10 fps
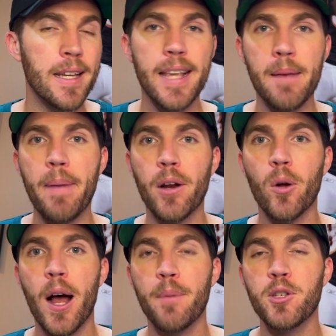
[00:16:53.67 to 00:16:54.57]
is a
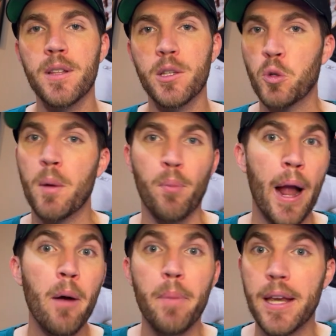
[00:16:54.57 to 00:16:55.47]
better option than Trent
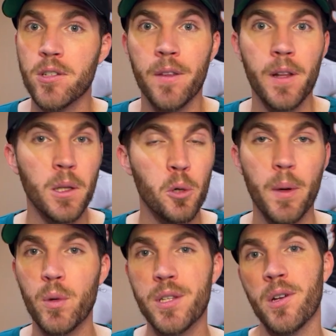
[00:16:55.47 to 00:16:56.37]
Brown based on the little
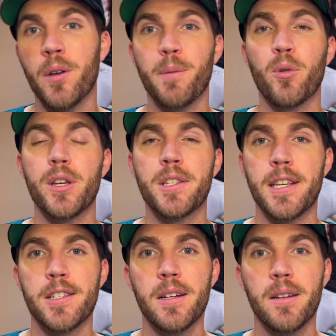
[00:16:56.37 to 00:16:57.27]
bit we saw in the
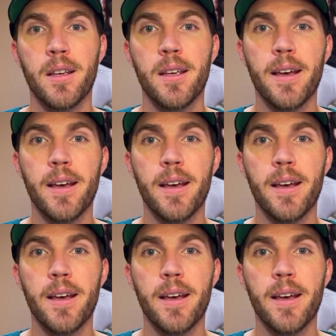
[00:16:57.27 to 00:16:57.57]
preseason.